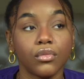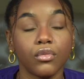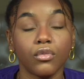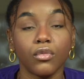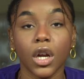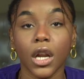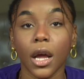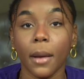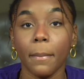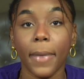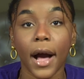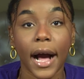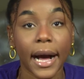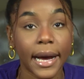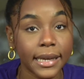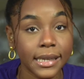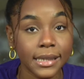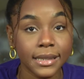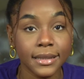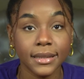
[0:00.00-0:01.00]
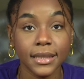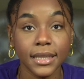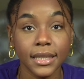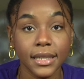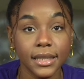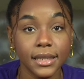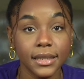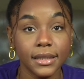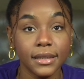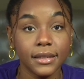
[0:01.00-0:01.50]
When a
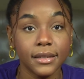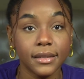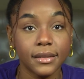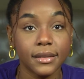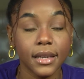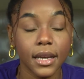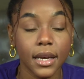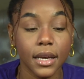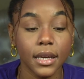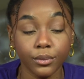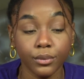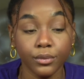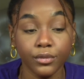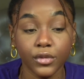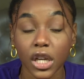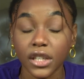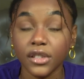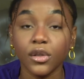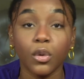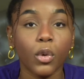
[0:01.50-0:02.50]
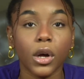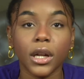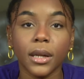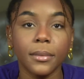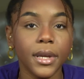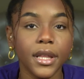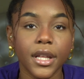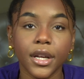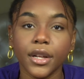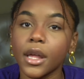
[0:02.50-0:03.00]
Pisces doesn't want
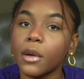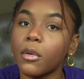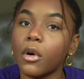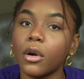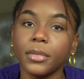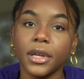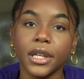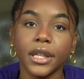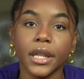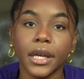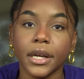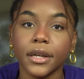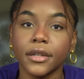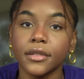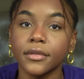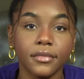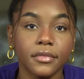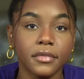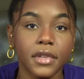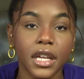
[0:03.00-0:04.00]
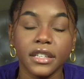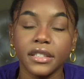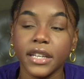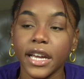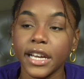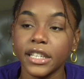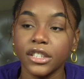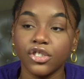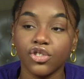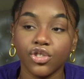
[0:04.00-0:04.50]
to be there, they won't be there. They
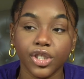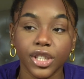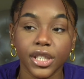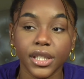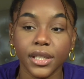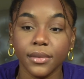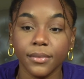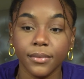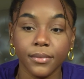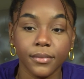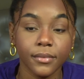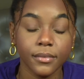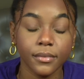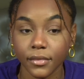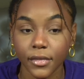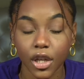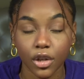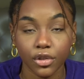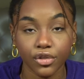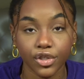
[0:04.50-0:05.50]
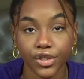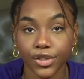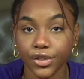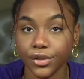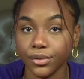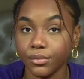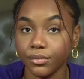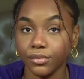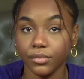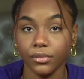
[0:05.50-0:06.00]
daydream. They'll
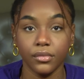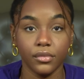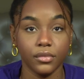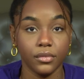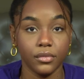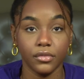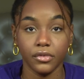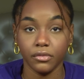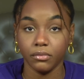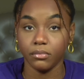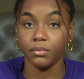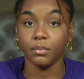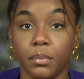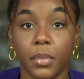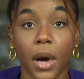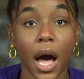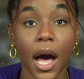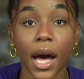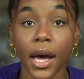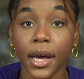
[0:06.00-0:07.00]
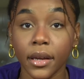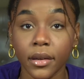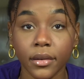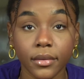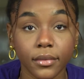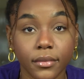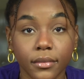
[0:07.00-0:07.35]
just bye.